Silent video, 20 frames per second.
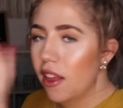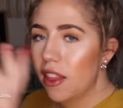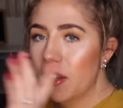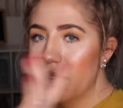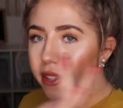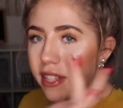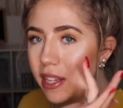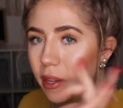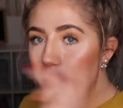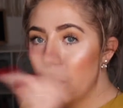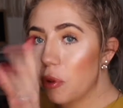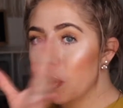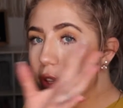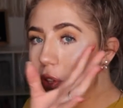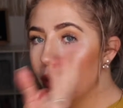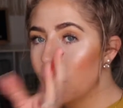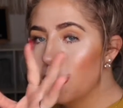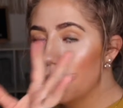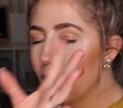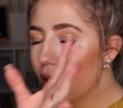That was like
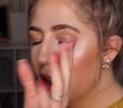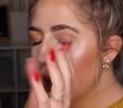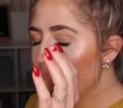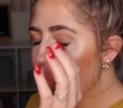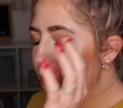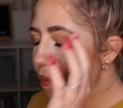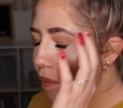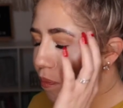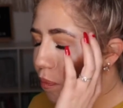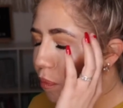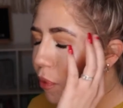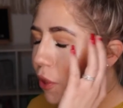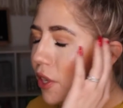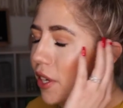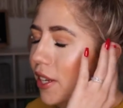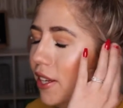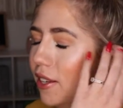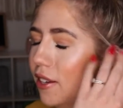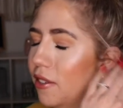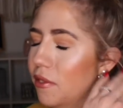blue and
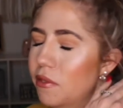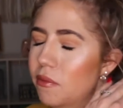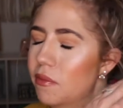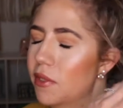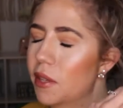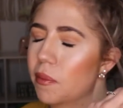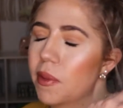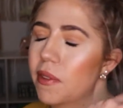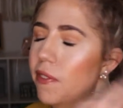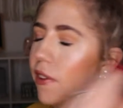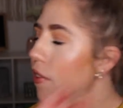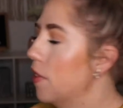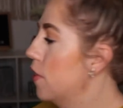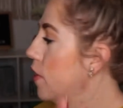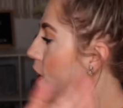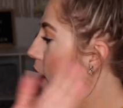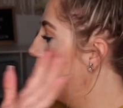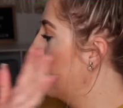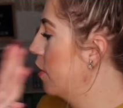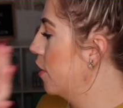pretty and like my favorite
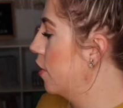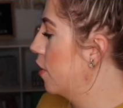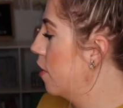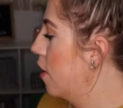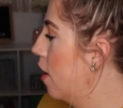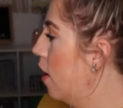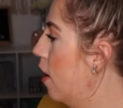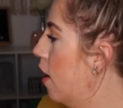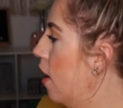look ever.